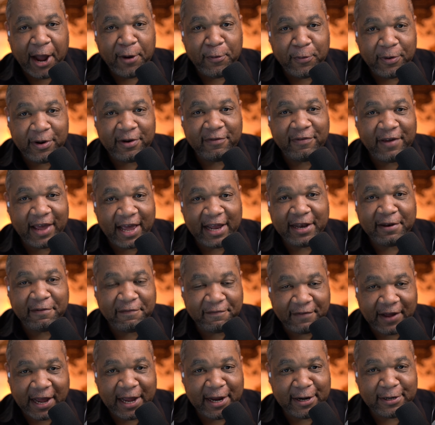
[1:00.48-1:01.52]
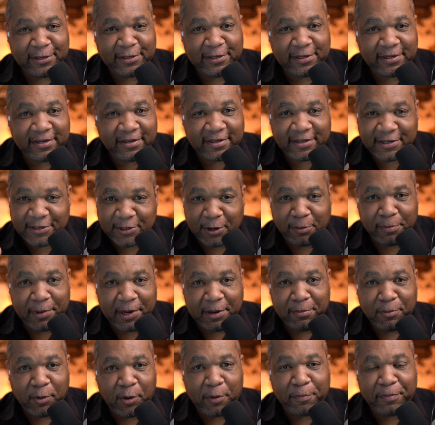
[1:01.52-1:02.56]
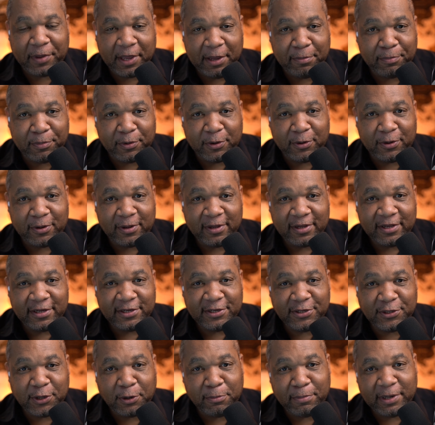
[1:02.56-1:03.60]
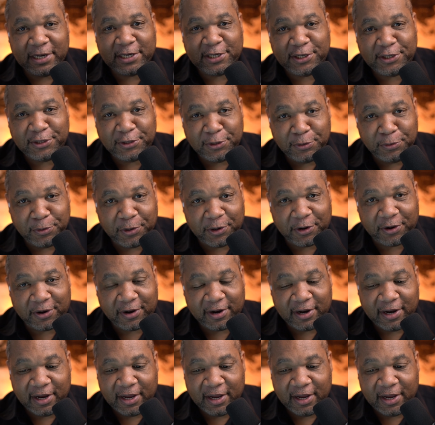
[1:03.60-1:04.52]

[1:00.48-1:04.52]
I would have had to fire so many more people so much sooner.